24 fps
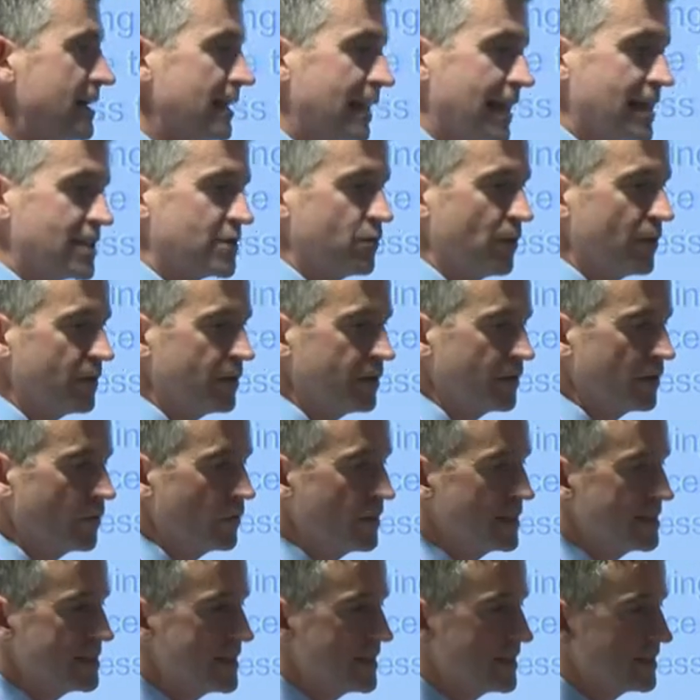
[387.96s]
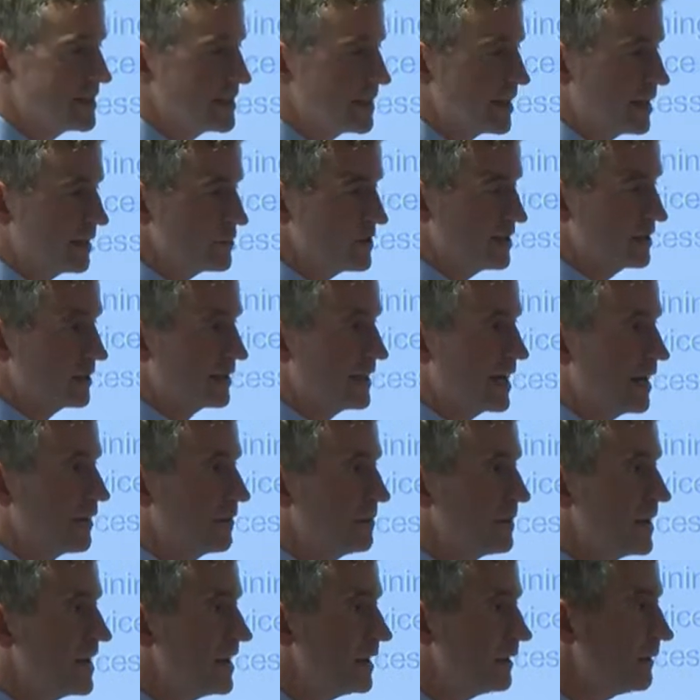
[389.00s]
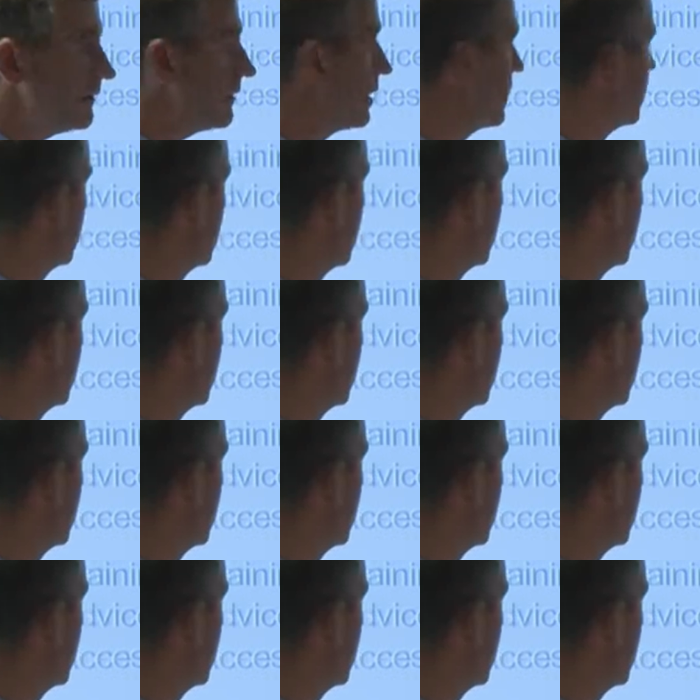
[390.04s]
The last one that we did uh, was in the Caribbean.